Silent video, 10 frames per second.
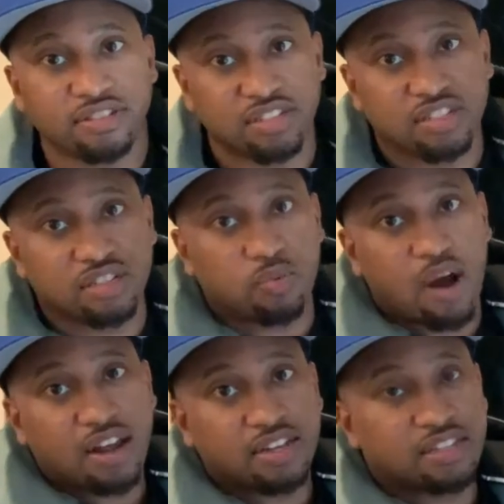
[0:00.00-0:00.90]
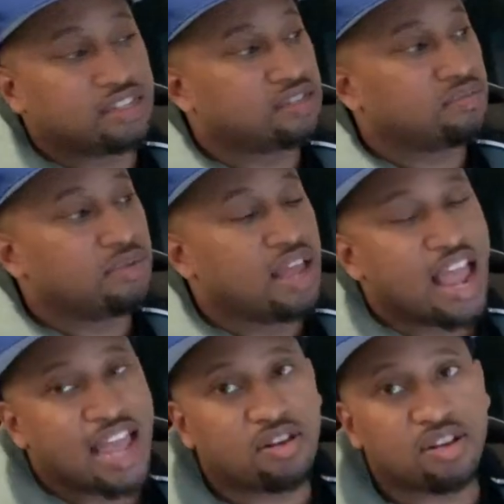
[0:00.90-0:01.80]
It's just wireless system.
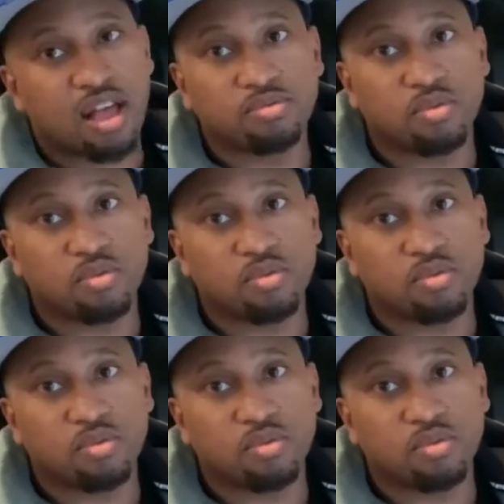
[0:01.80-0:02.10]
It only comes with